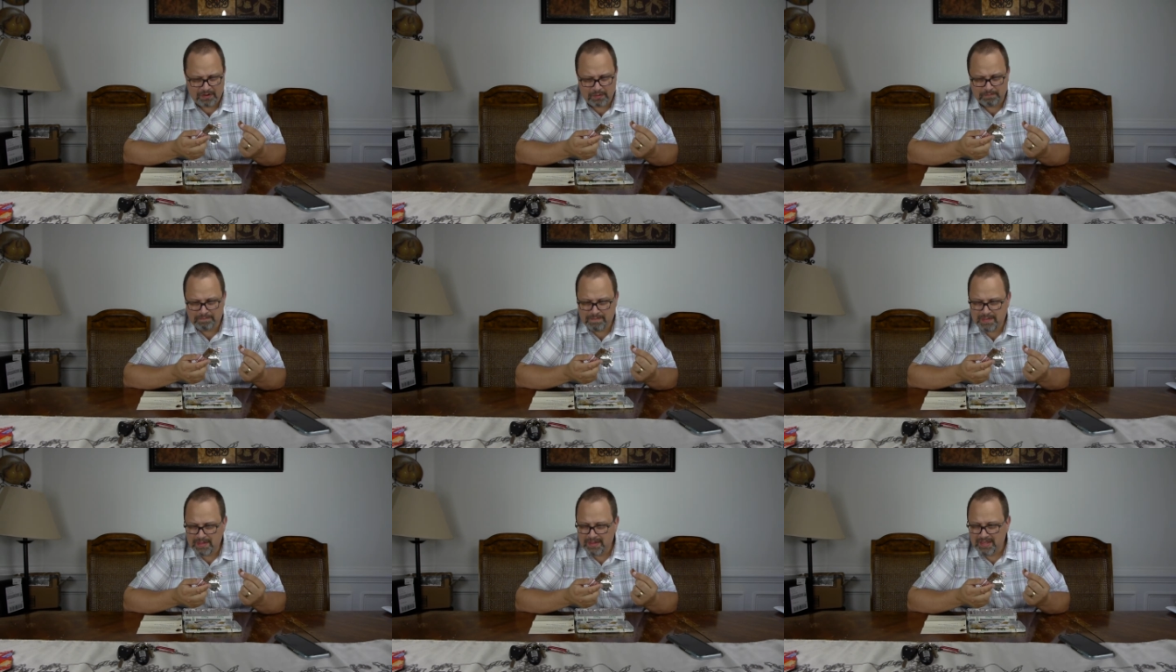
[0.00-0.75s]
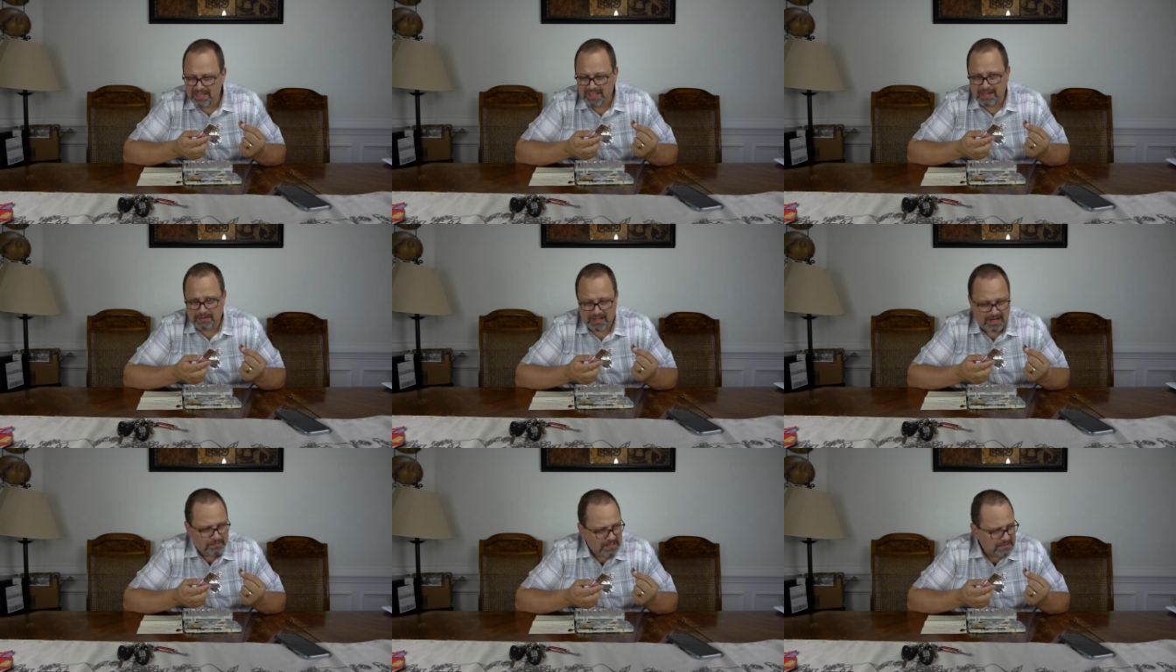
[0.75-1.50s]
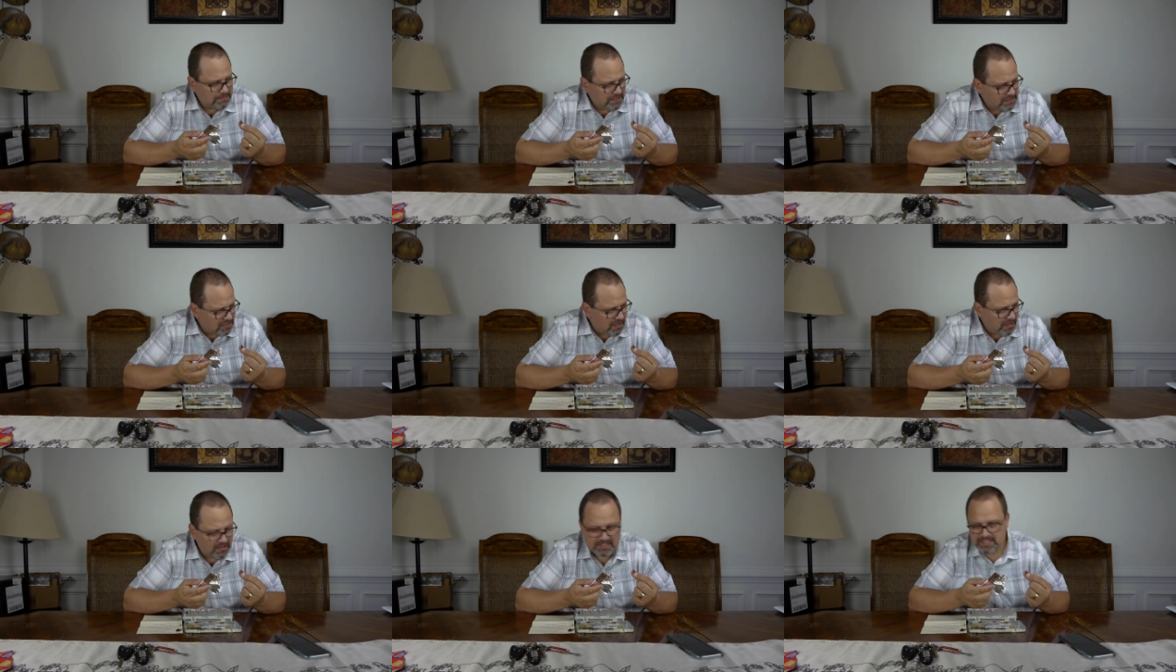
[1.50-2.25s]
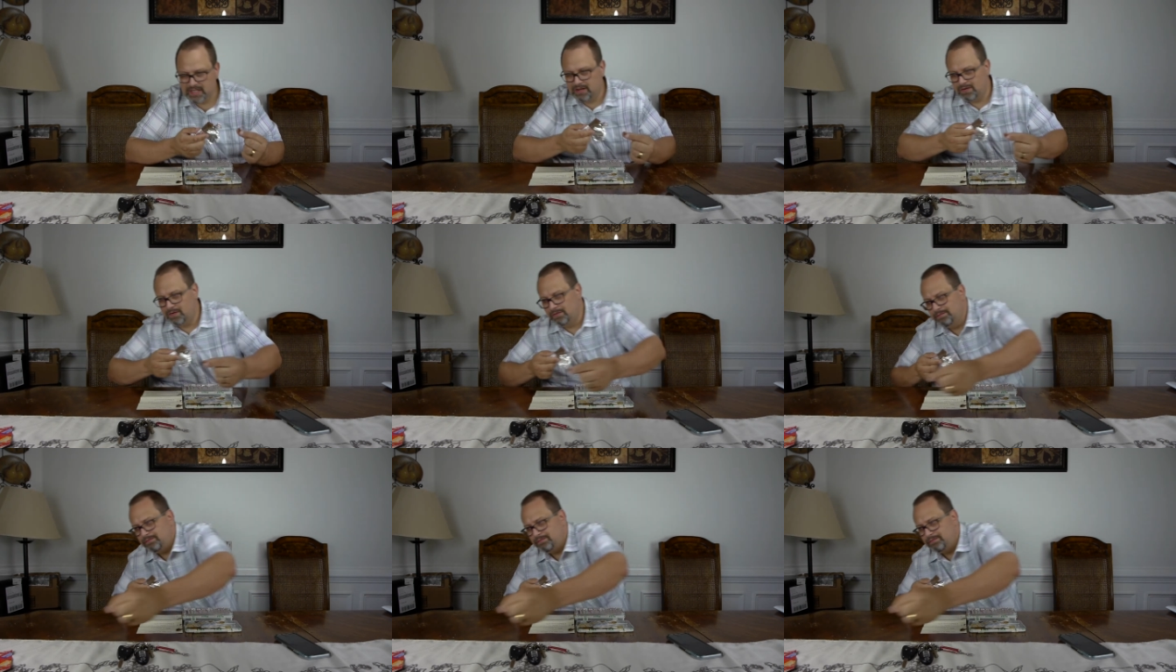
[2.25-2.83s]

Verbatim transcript: Oh, yeah, it kind of makes my tongue tingle.